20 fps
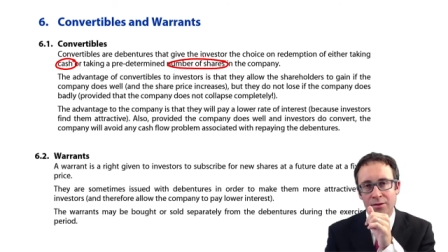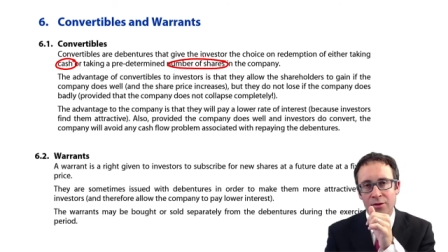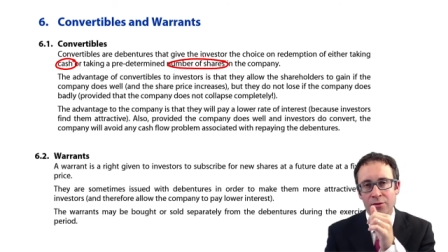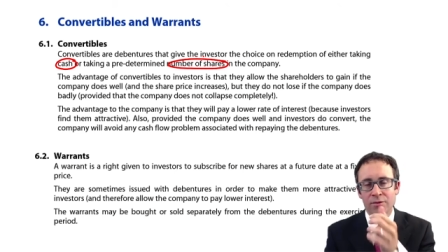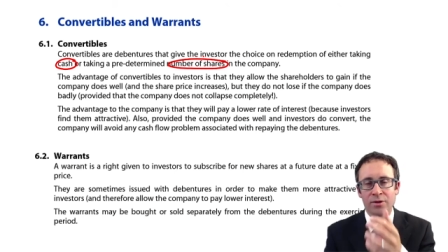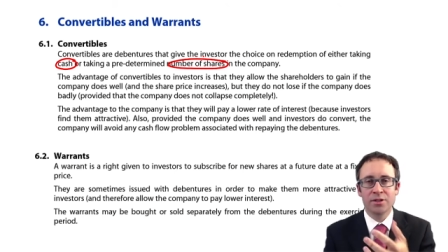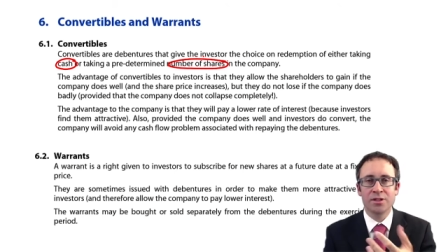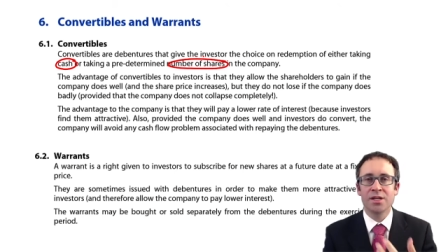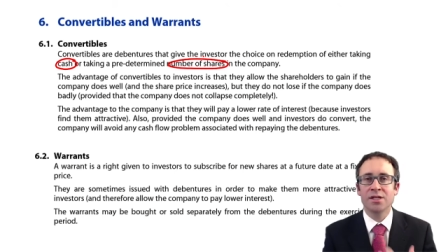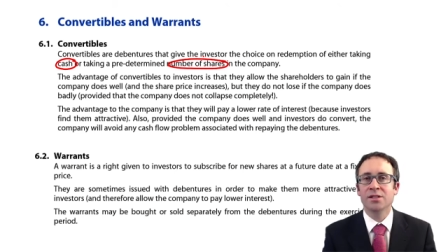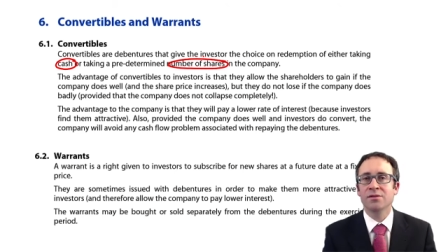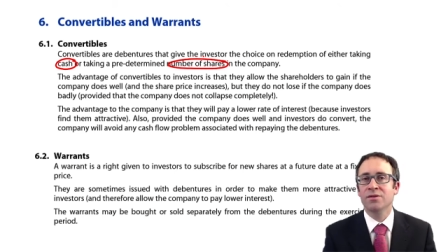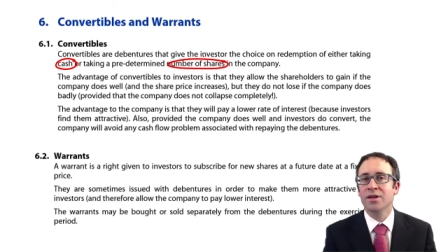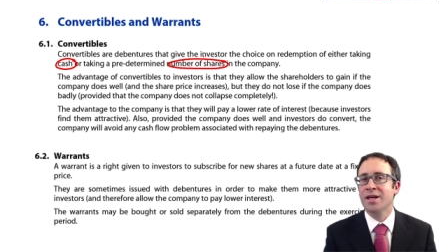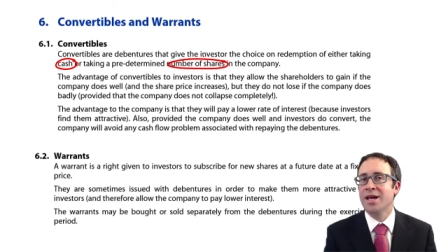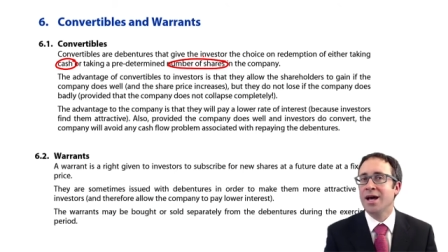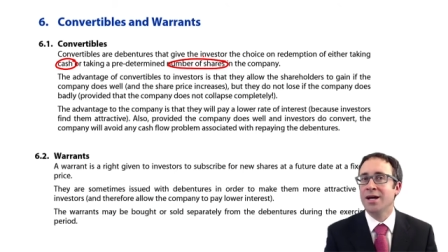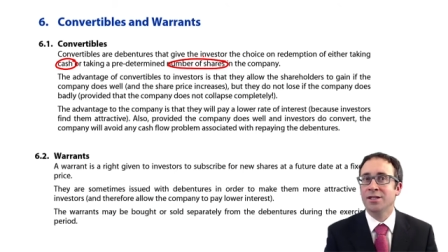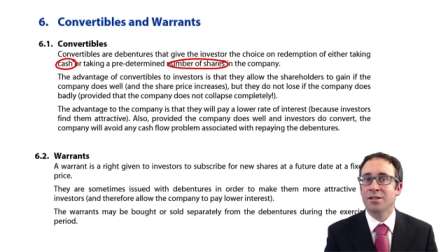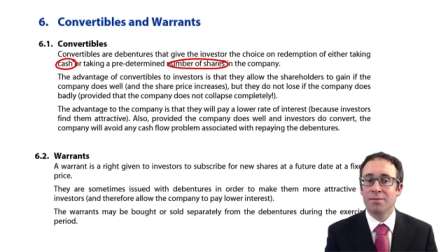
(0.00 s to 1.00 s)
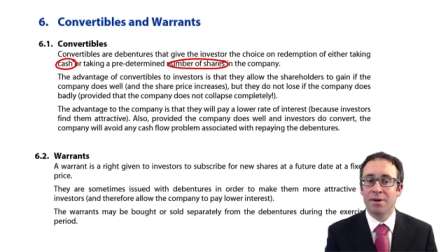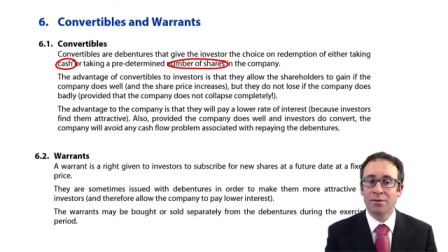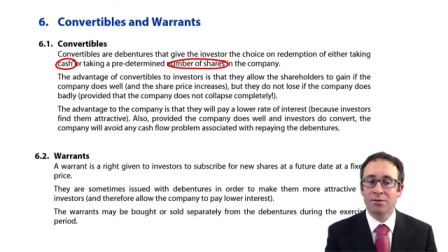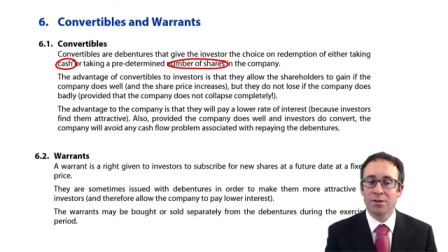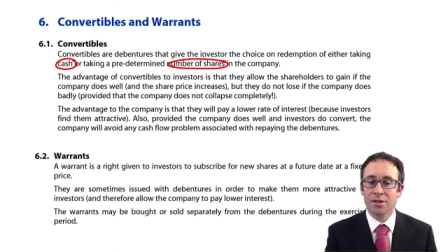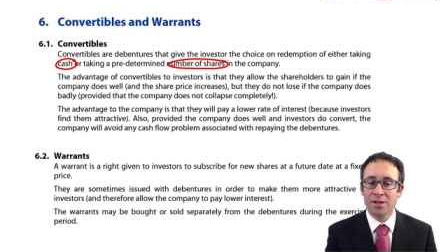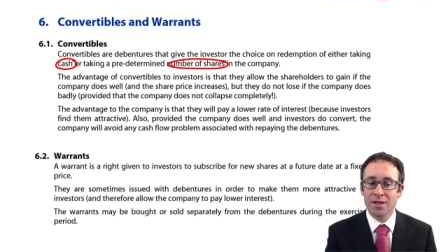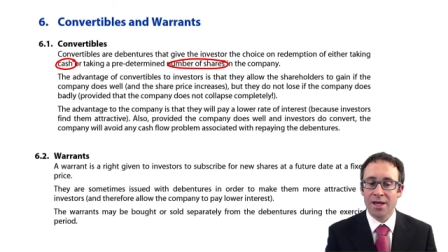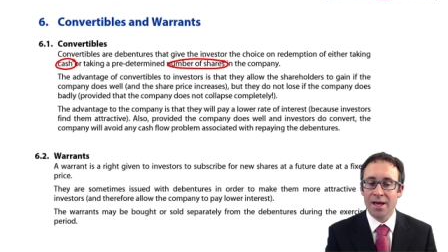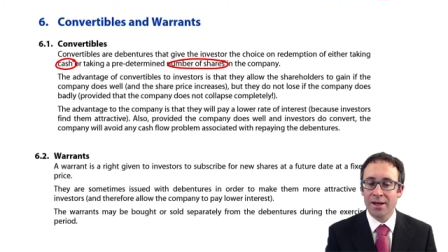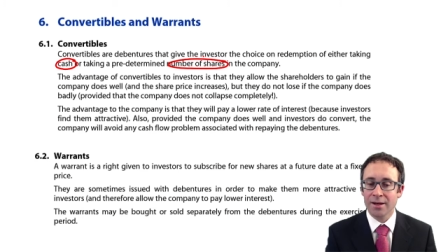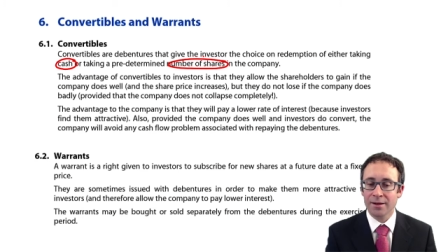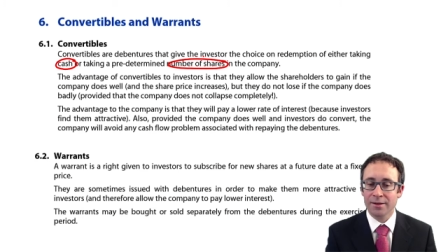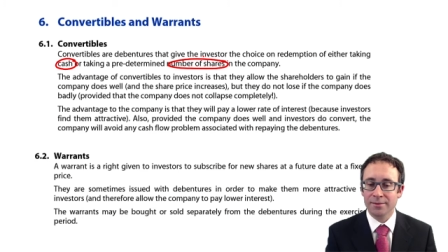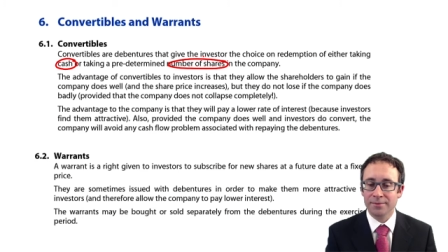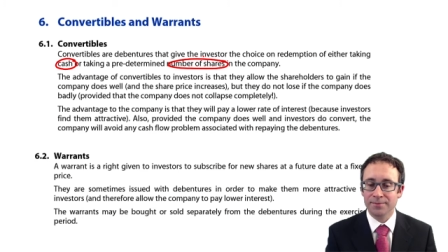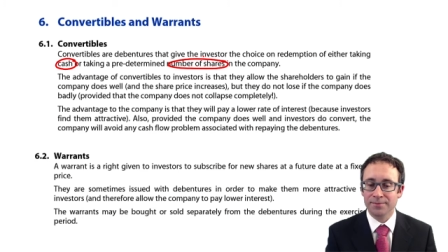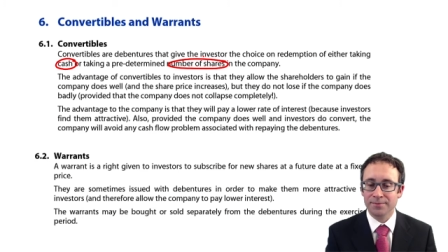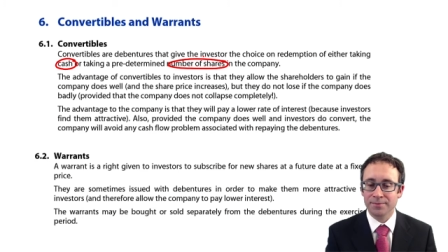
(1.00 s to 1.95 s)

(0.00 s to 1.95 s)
the receipt of the cash amount at the end.